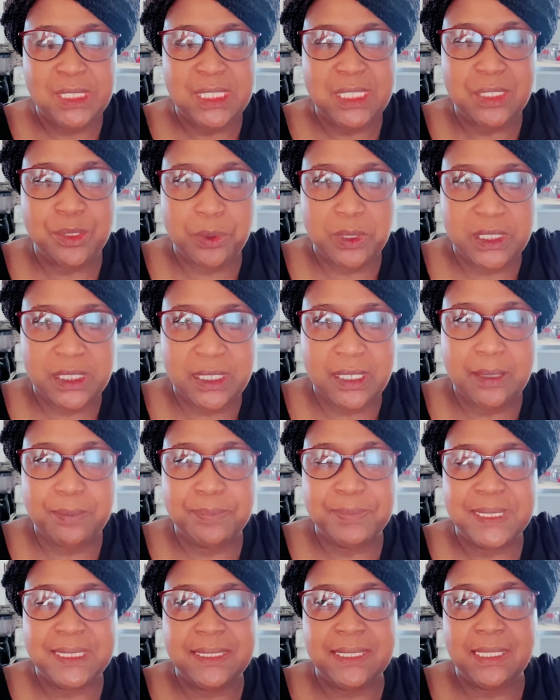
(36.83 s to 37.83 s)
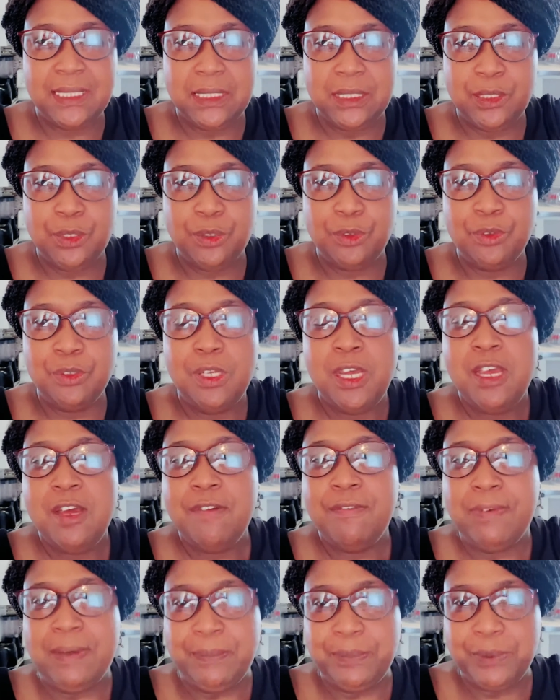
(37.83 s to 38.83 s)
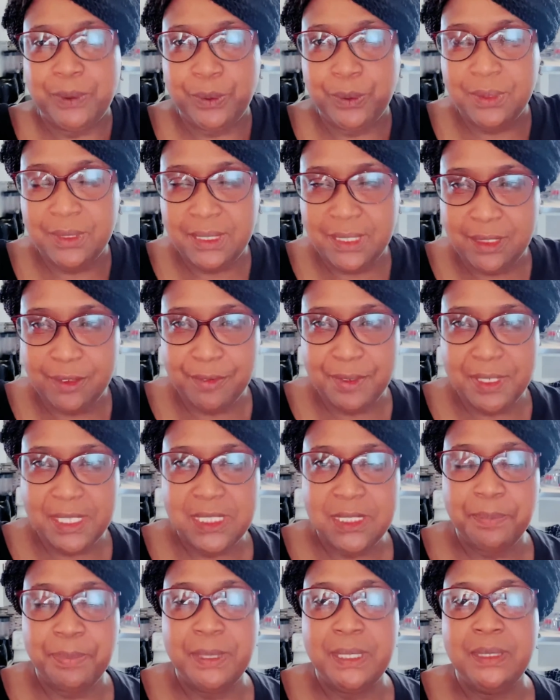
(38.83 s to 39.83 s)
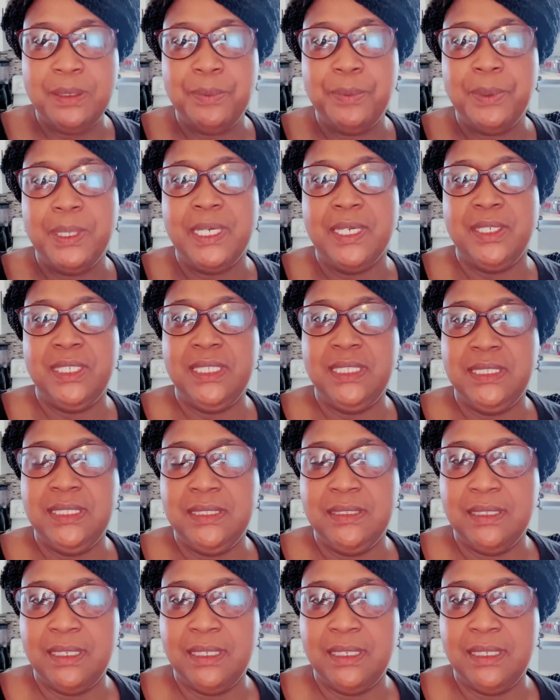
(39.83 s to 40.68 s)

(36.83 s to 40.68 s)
He switched it up just a little from the ordinary recipe where he